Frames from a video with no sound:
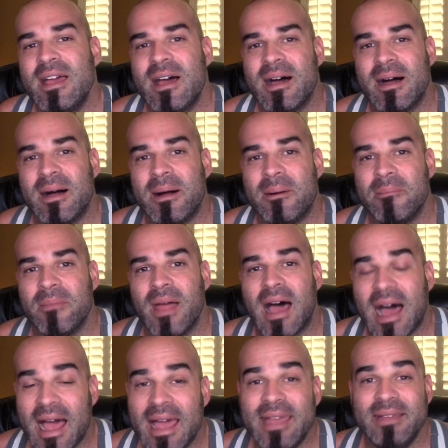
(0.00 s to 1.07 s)

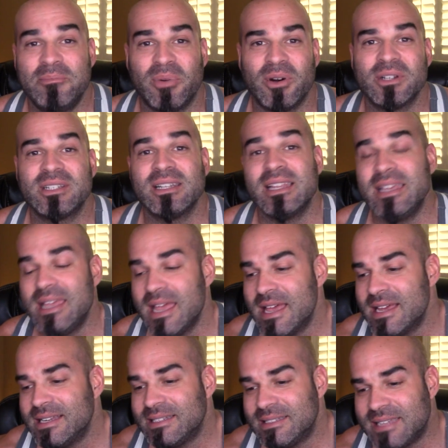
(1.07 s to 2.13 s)
I personally
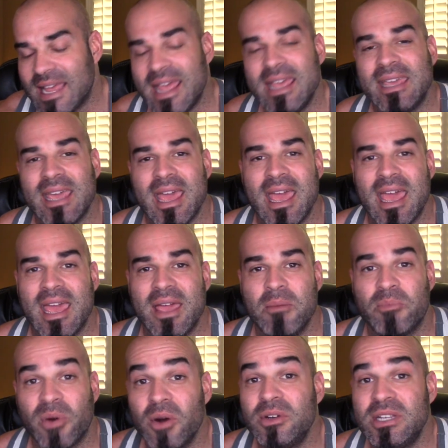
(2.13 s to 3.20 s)
take a
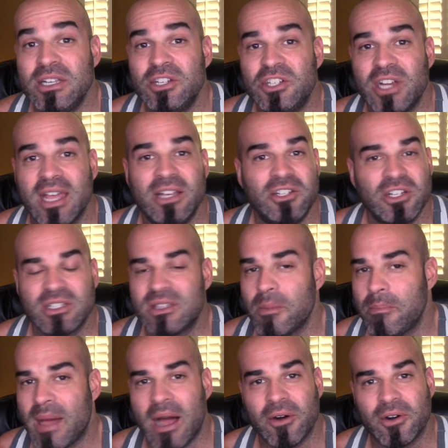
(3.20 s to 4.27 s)
protein shake, just the
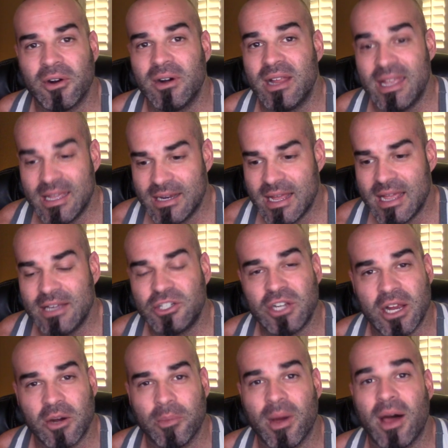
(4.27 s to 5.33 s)
powder in a
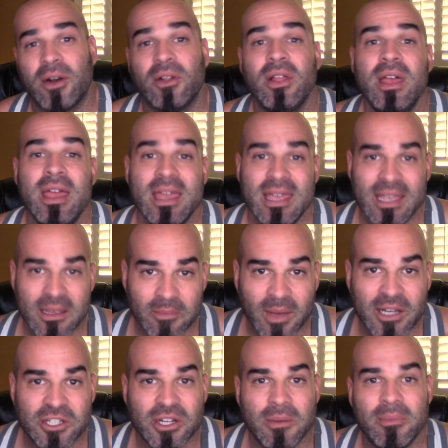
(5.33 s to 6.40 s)
shaker bottle, in
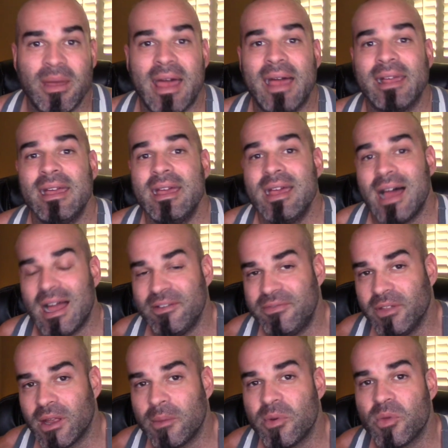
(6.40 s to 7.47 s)
my gym bag. I
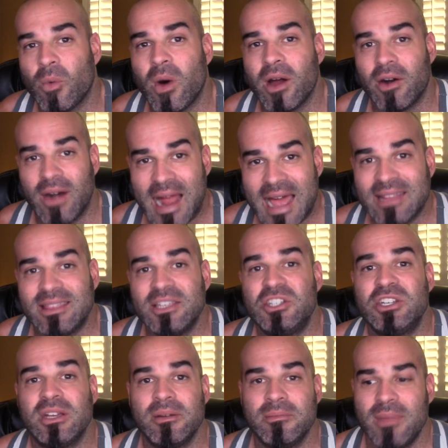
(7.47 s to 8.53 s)
fill it up with water at the
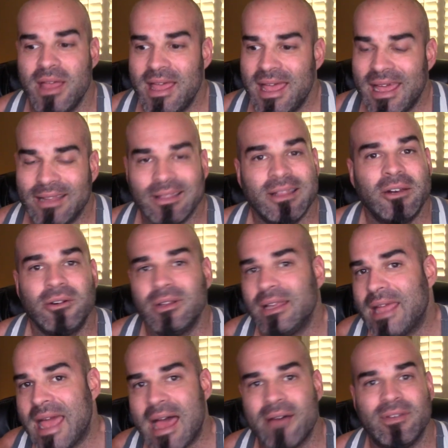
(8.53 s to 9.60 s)
gym and literally
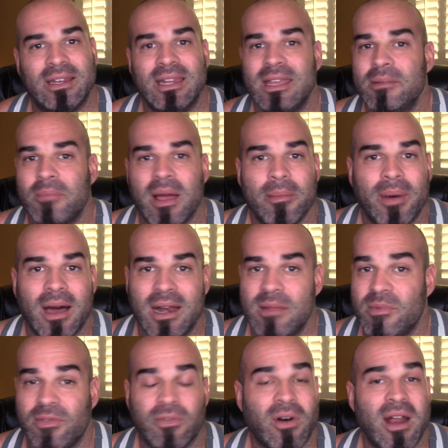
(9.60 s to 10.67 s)
have it in my body
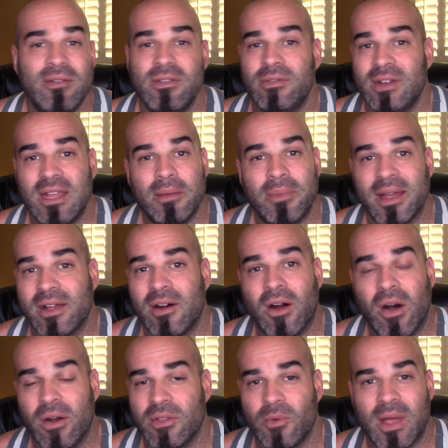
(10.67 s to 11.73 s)
before I've even hit my
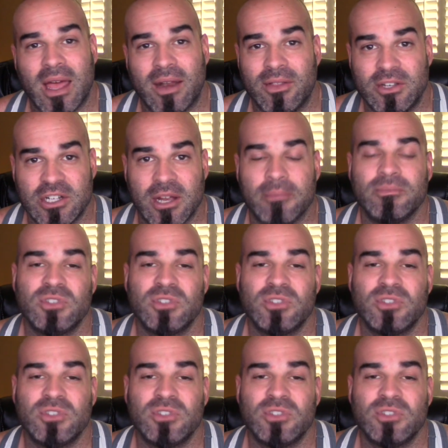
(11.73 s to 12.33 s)
car on the way out of the gym.